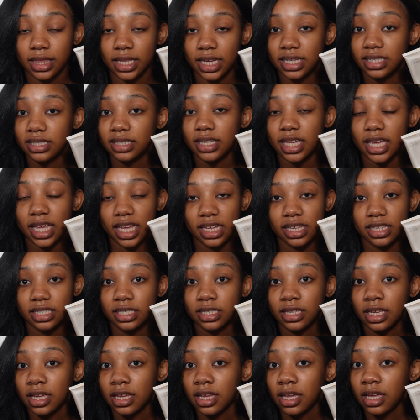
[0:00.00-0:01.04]
This
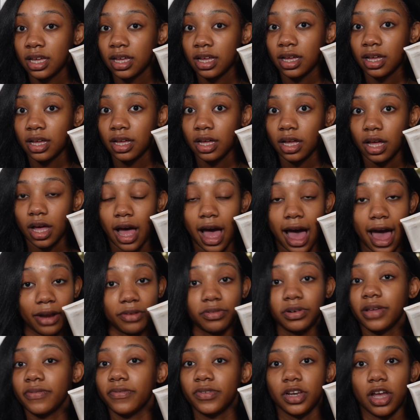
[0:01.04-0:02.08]
is, I
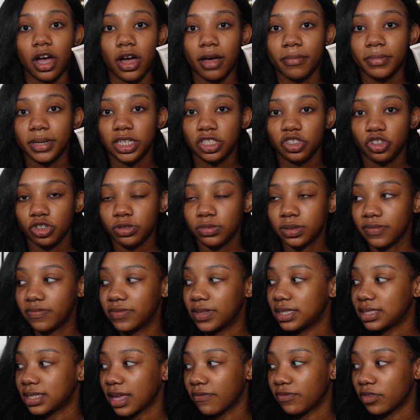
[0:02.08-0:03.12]
don't even know how many tubes of
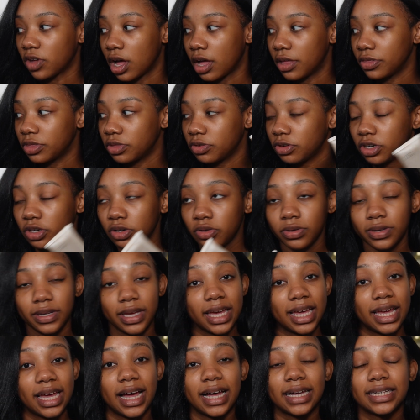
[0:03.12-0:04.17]
this I've gone through.
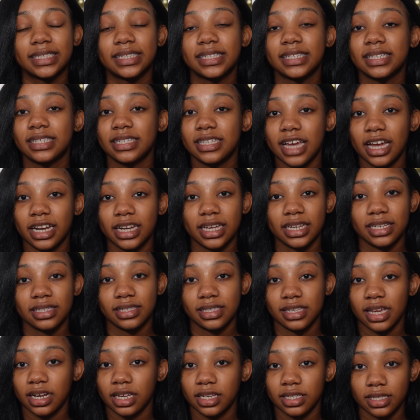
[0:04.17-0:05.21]
A stunning,
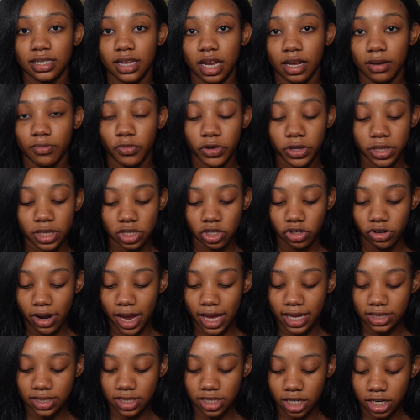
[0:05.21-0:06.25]
stunning, stunning
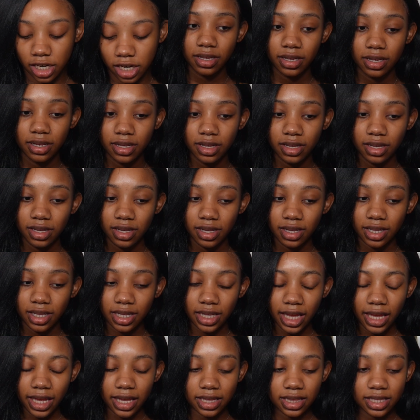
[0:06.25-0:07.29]
moisturizer.
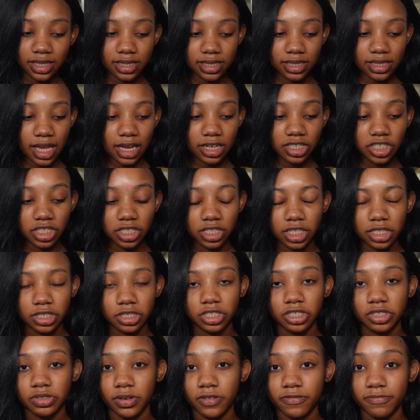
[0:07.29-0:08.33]
Yeah, this is actually year
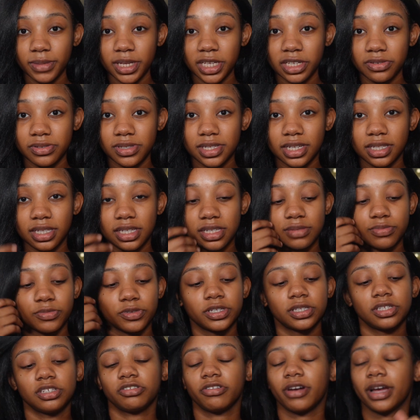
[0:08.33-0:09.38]
2 of me using this
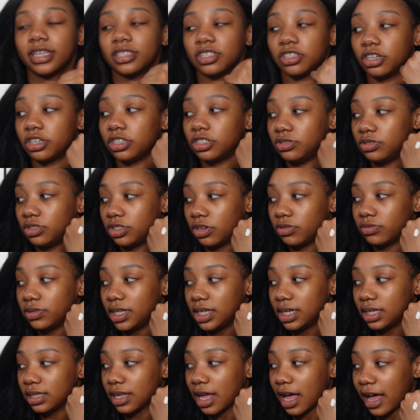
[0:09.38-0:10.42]
moisturizer. You don't
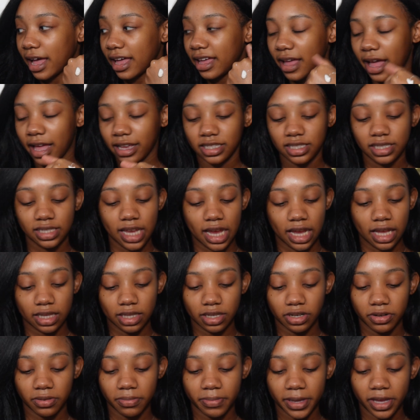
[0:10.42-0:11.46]
need a lot. I just take a
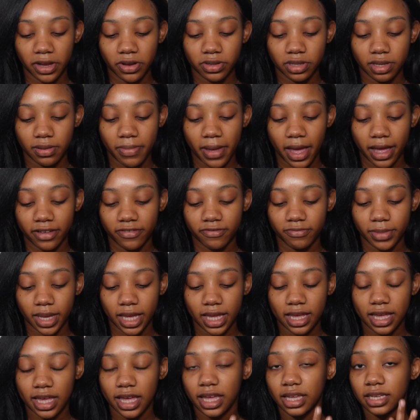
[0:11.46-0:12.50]
little bit on the back of my
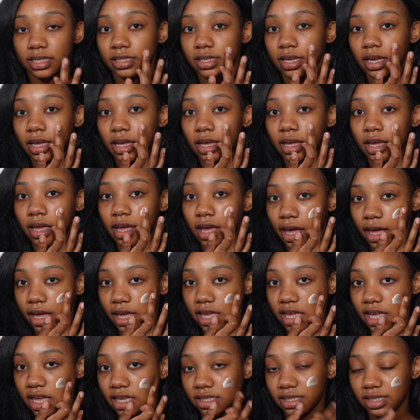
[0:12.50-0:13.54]
hand
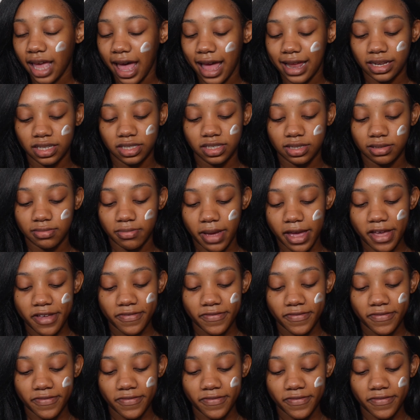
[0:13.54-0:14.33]
and add it to my